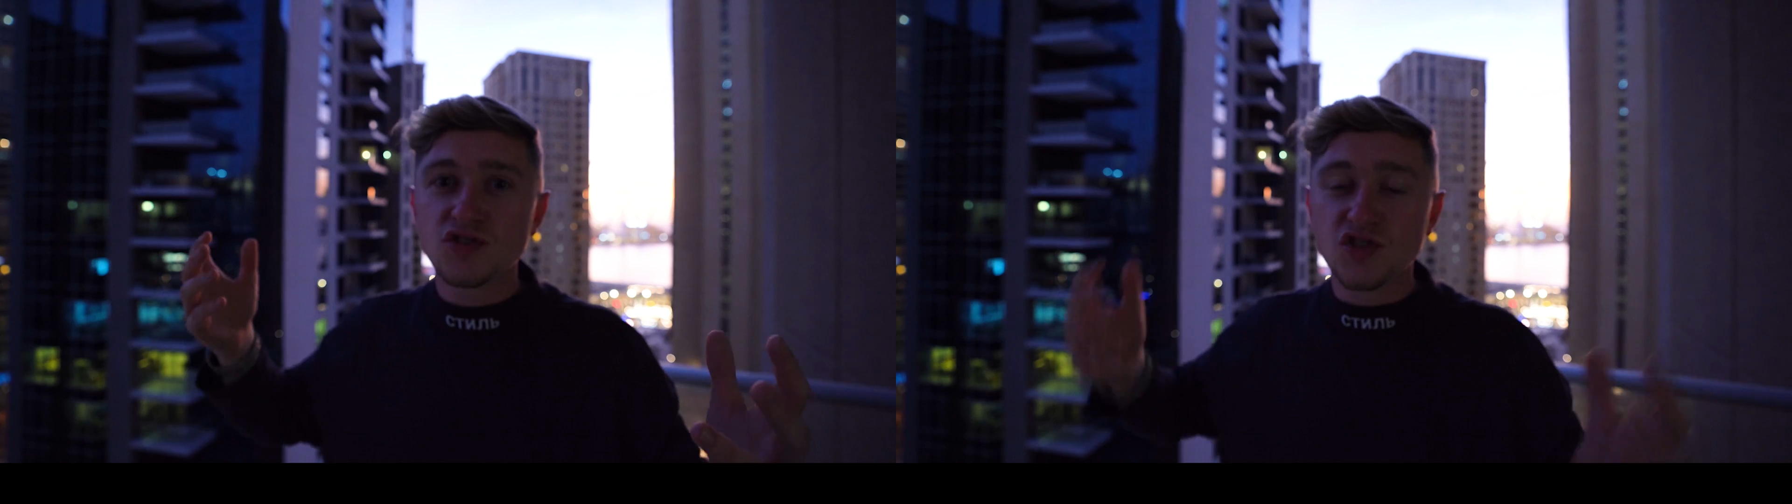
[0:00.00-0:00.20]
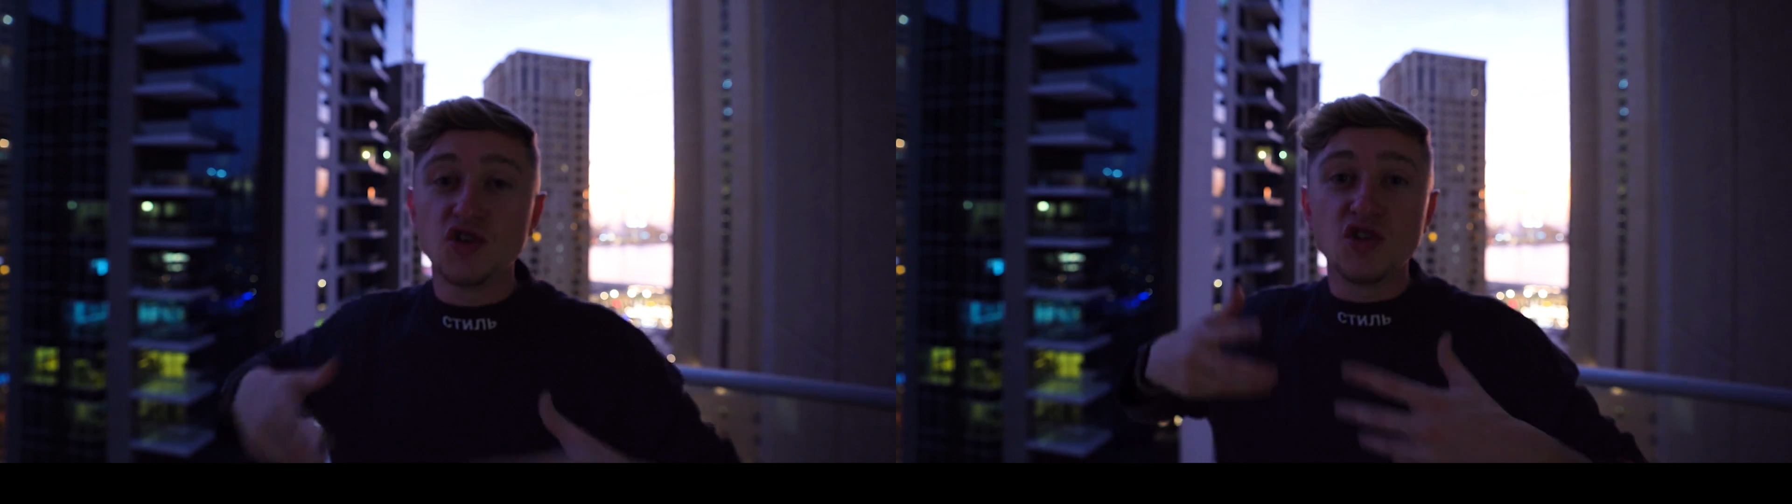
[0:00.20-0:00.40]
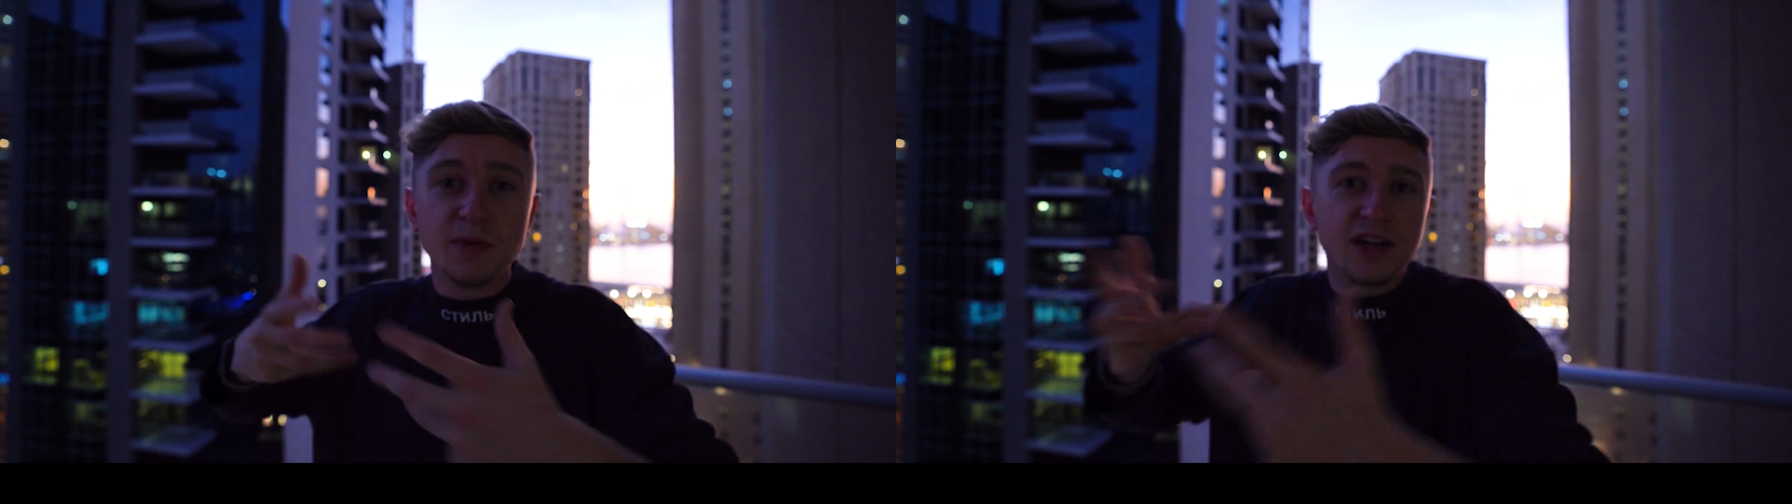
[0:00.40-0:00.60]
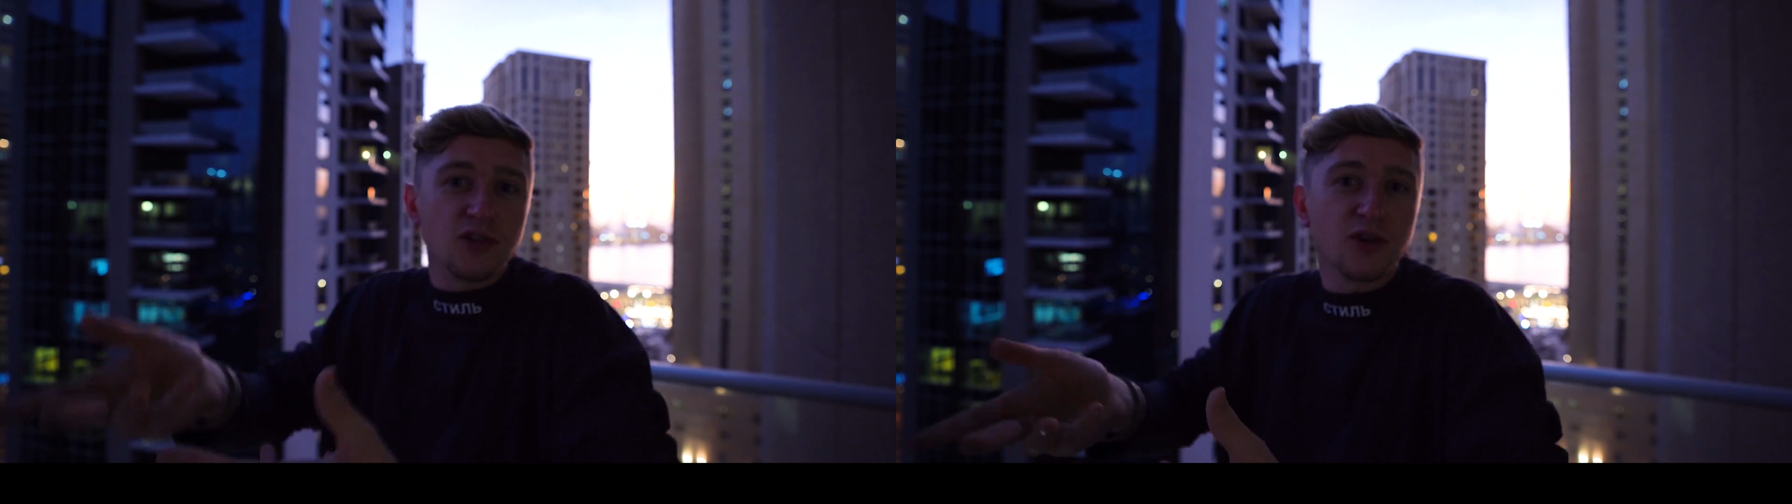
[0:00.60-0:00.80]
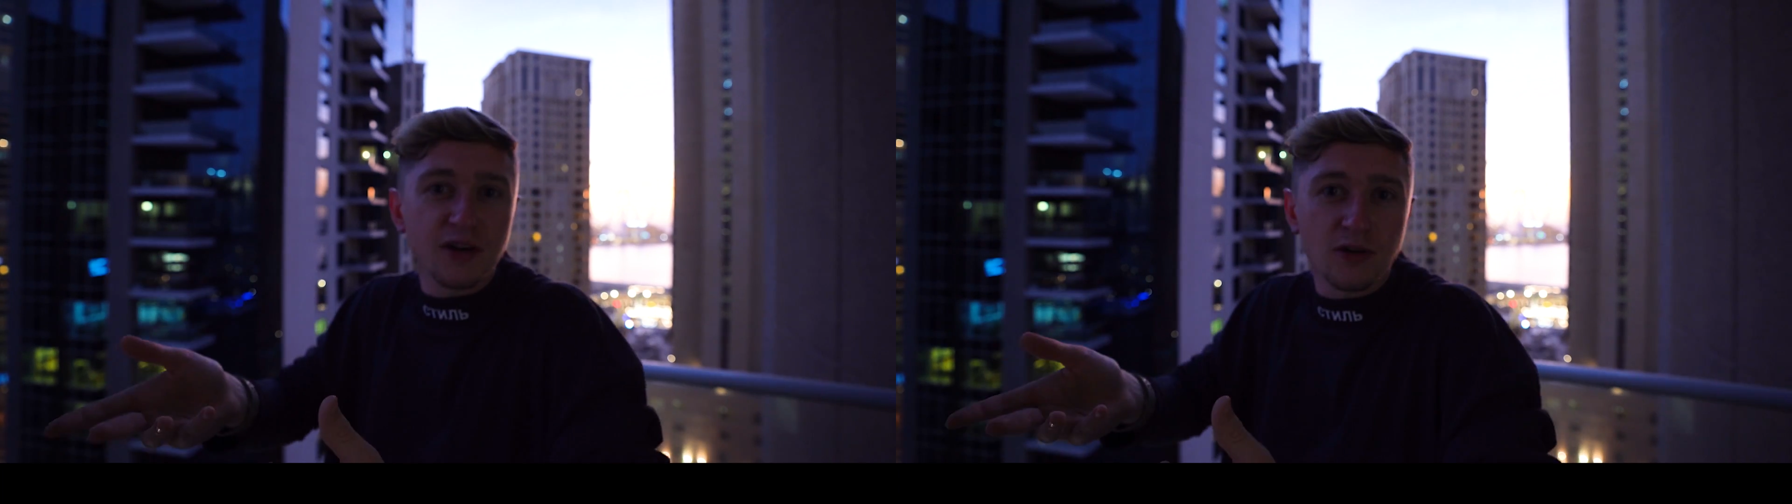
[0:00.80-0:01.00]
should you be
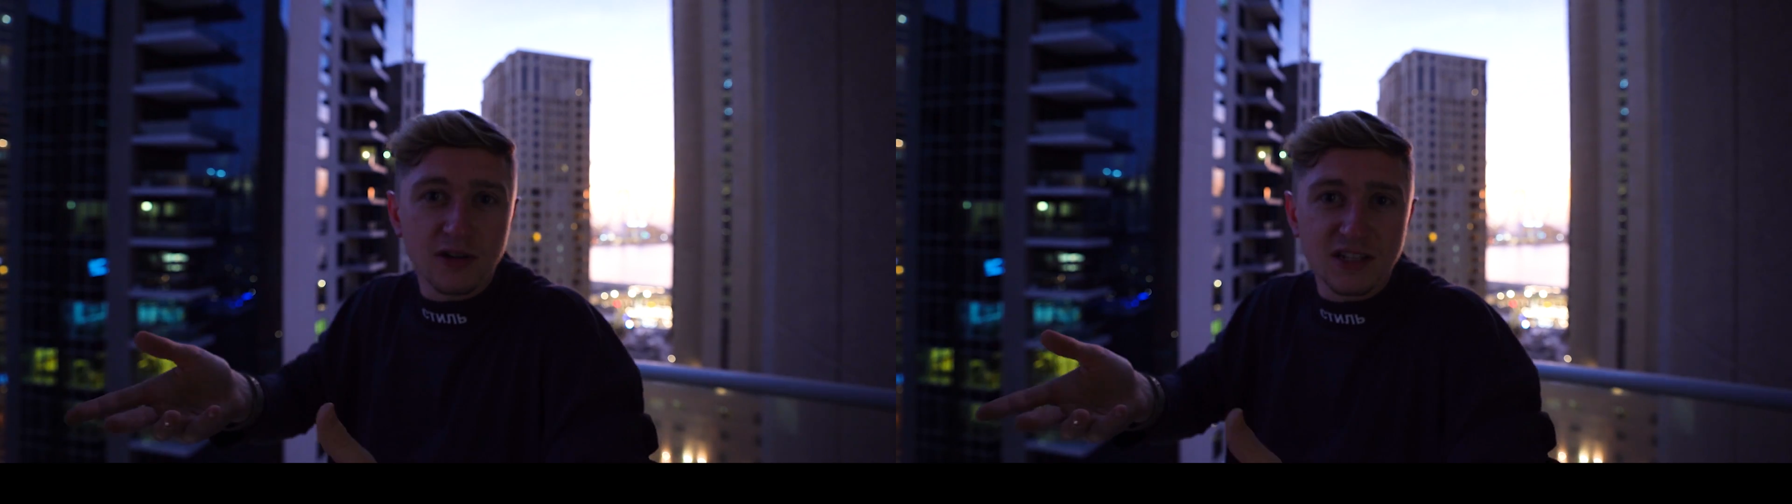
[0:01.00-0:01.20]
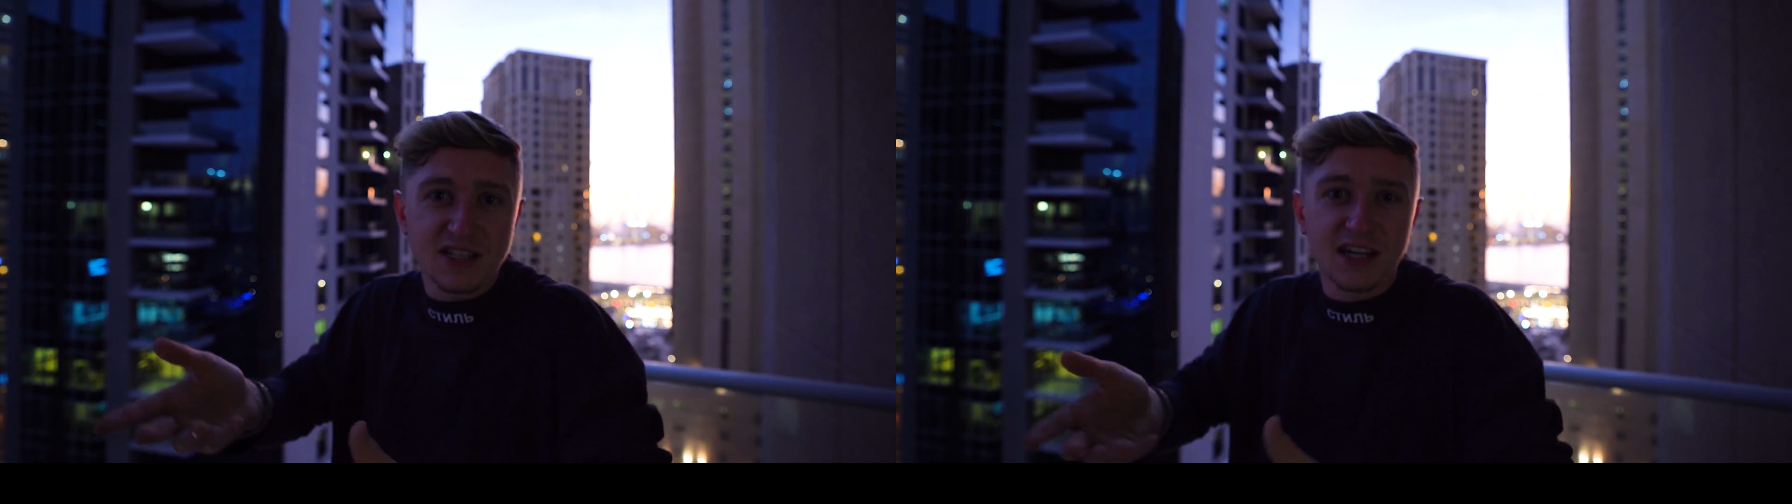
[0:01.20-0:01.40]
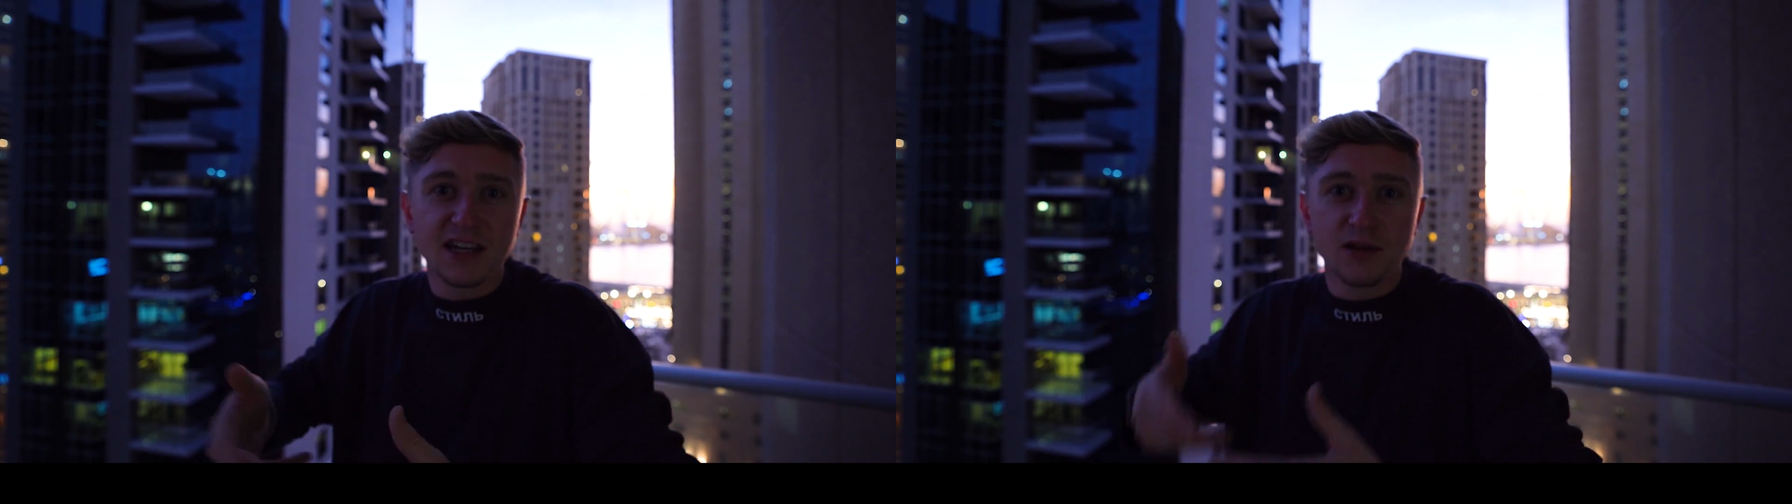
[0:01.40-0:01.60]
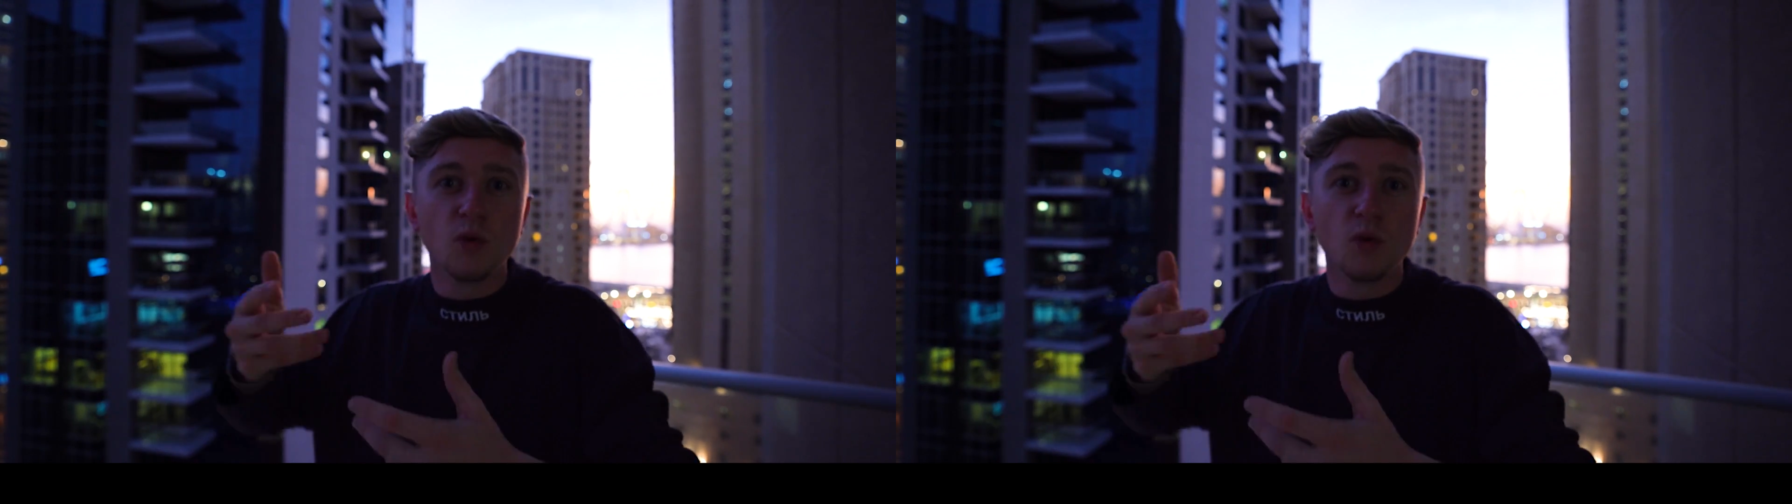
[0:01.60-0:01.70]
career orientated